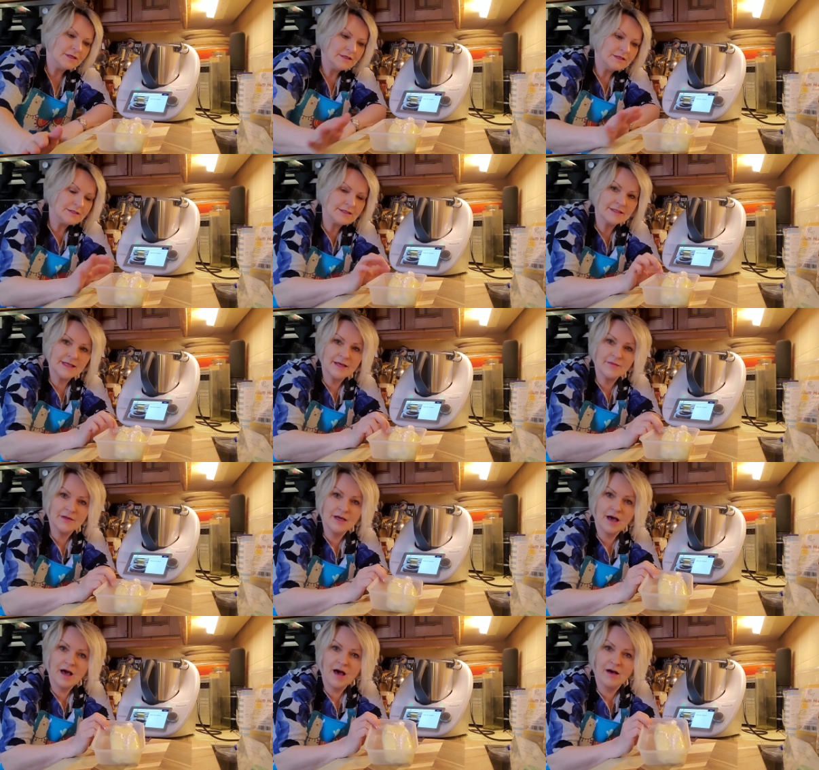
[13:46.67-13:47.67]
So there we
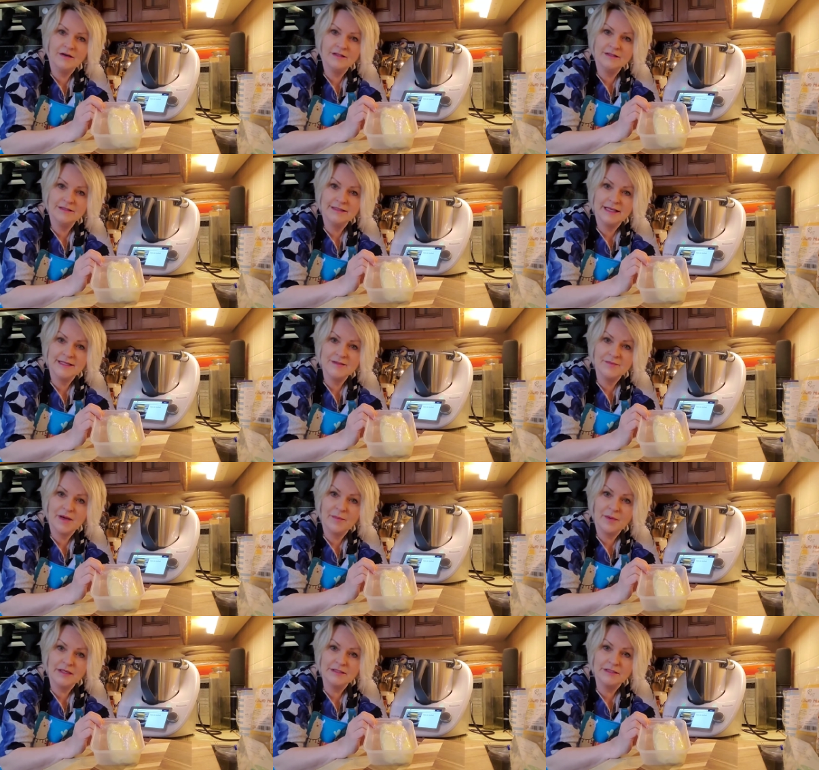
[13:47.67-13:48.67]
are. There's
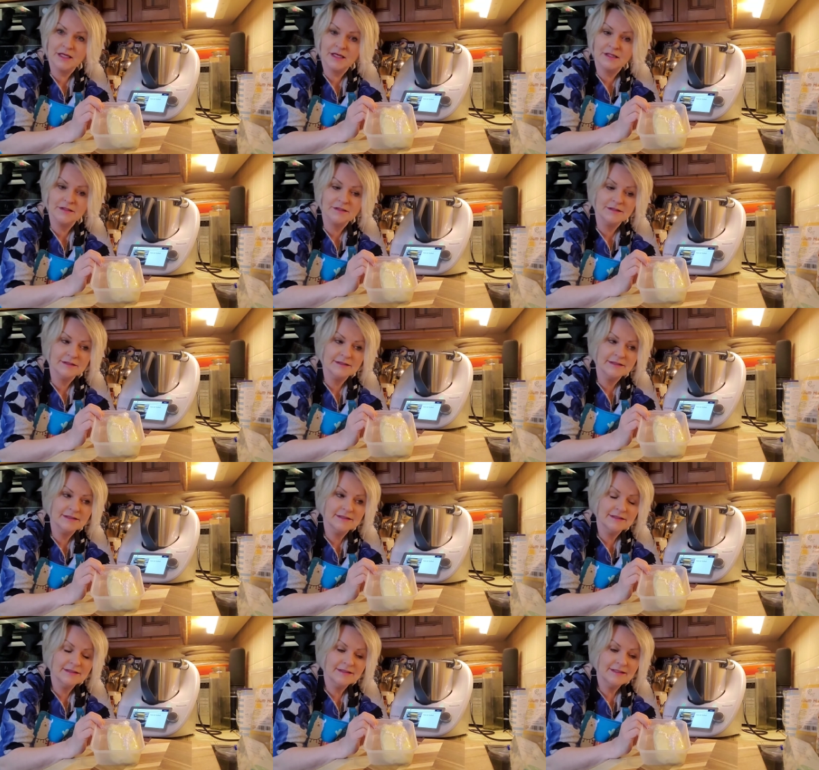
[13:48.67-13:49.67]
my butter.
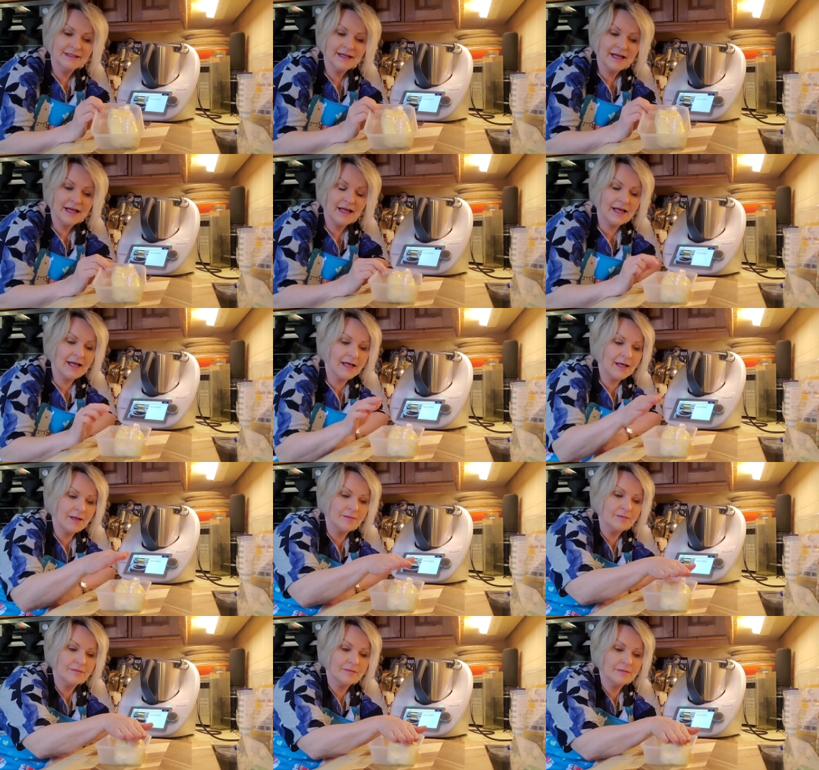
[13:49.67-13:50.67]

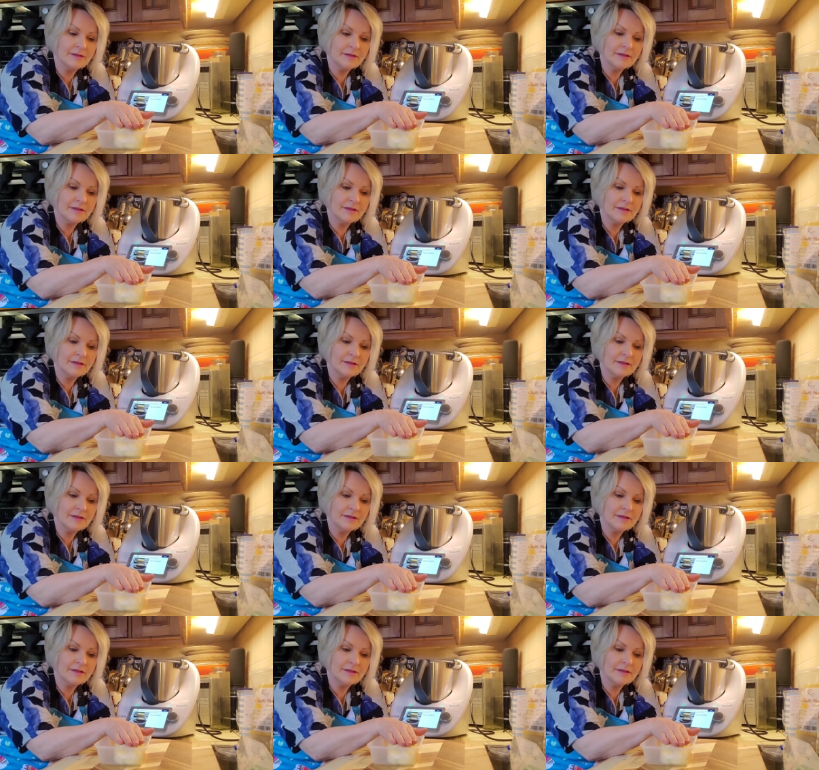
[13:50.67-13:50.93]
I'm